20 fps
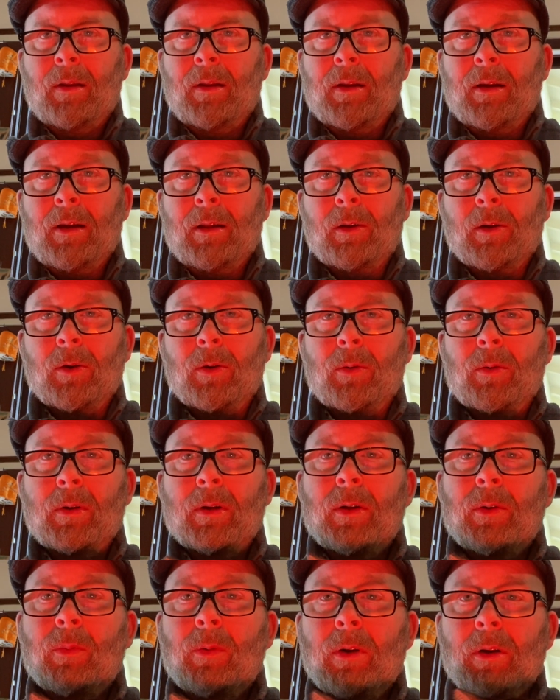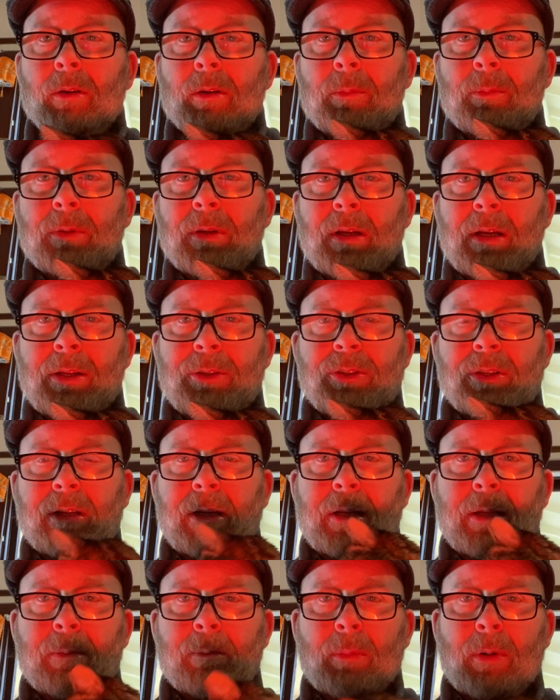Hello, and welcome to
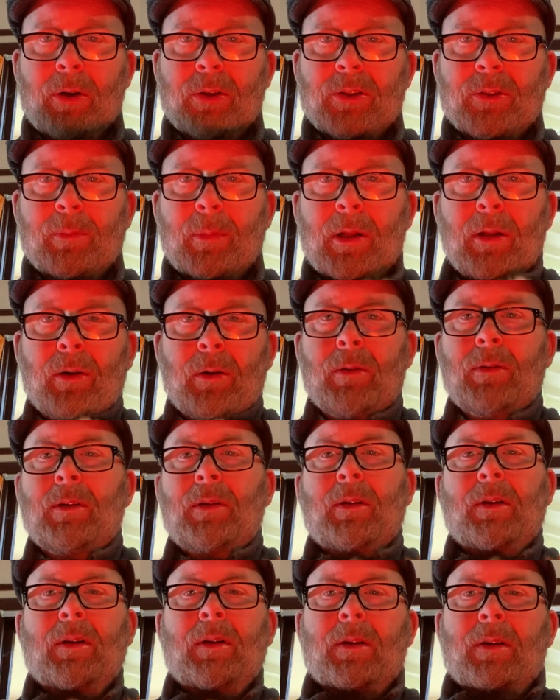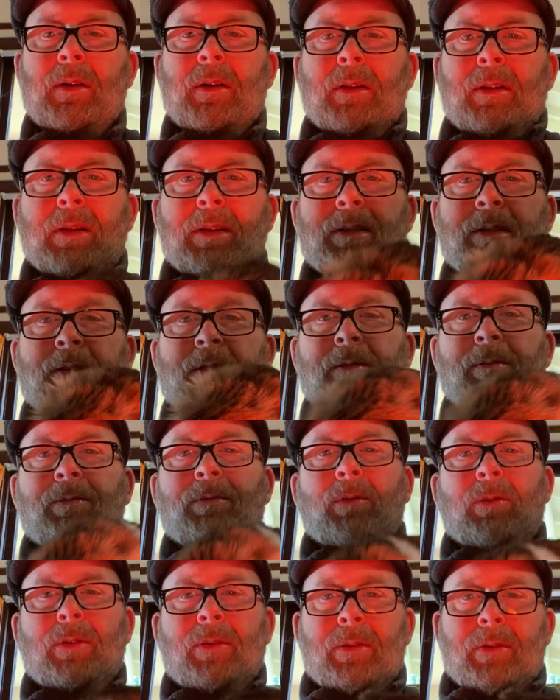Educating Marshmallow. This is the
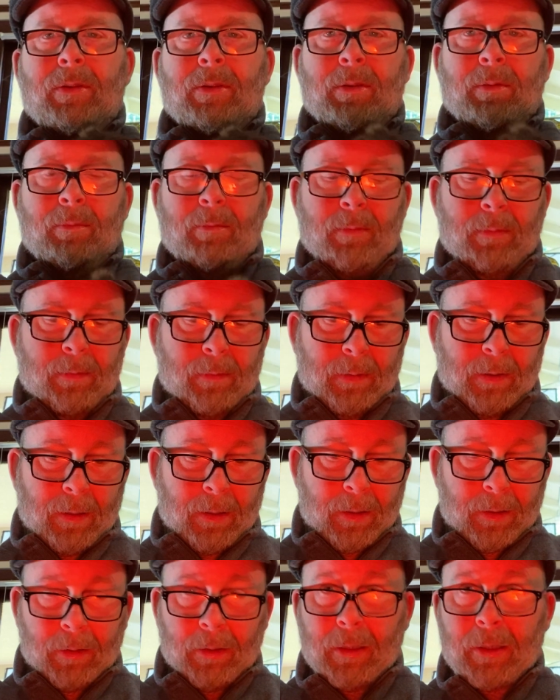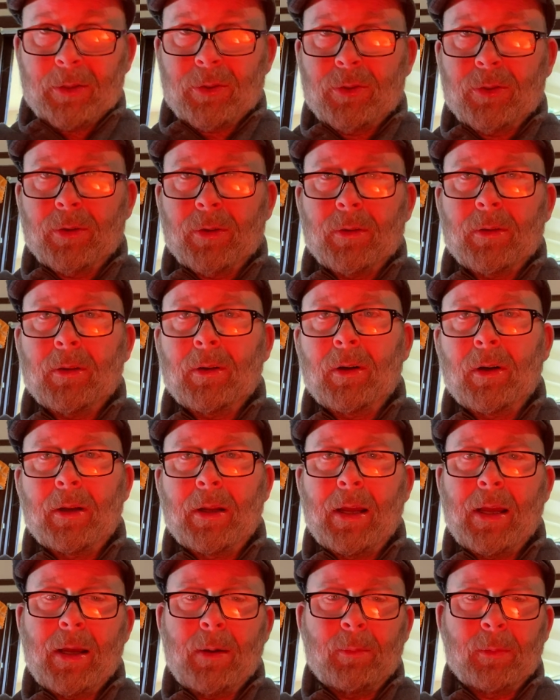fourth lecture on
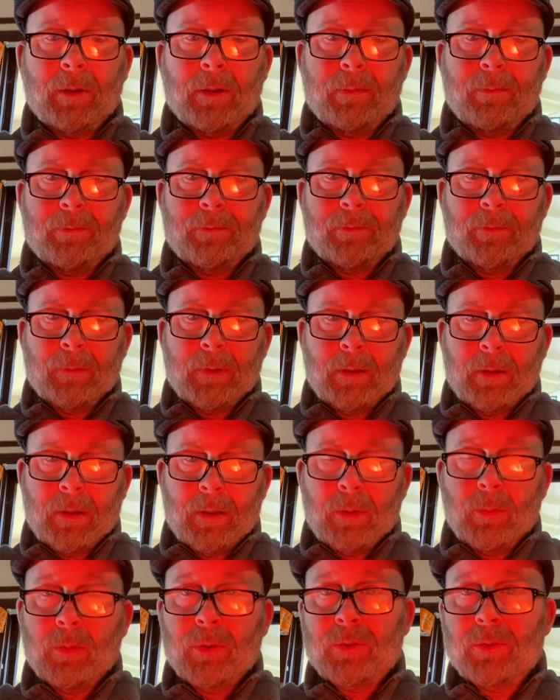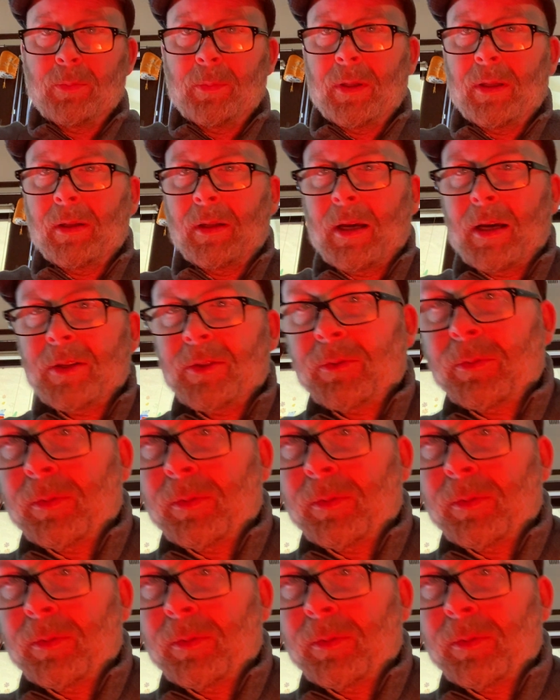Hamlet, which will be the last